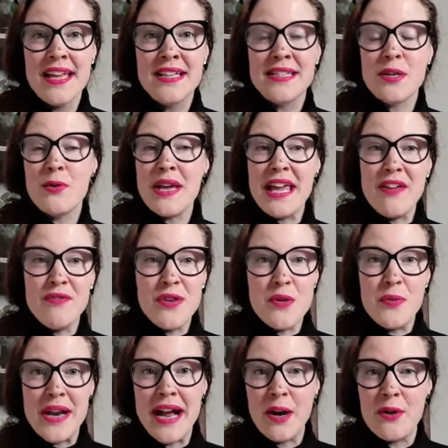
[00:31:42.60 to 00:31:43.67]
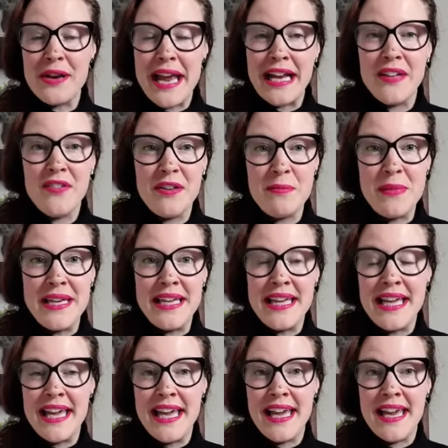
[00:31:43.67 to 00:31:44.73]
So, if you want to connect with me
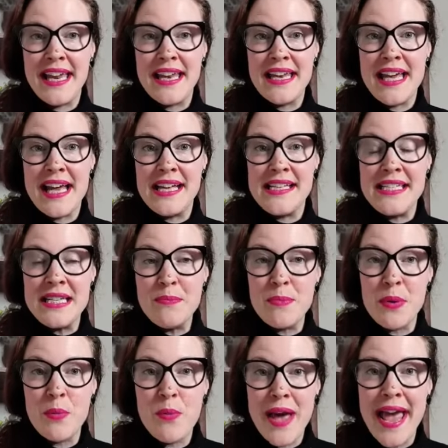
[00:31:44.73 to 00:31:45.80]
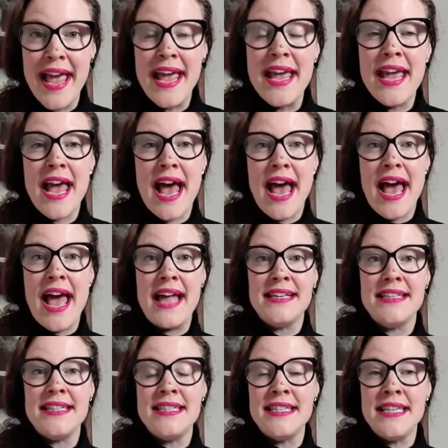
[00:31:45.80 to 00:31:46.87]
in a deeper way and
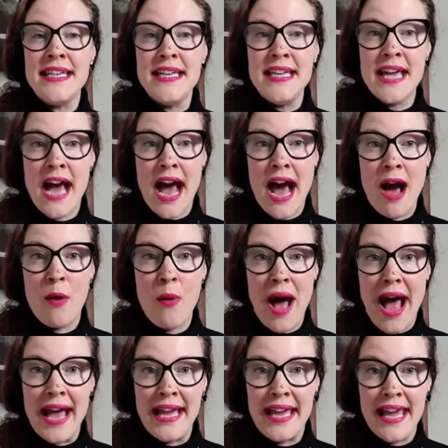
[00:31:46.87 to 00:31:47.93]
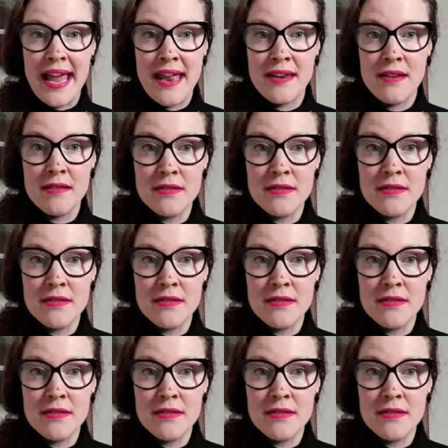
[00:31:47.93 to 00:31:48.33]
see how I can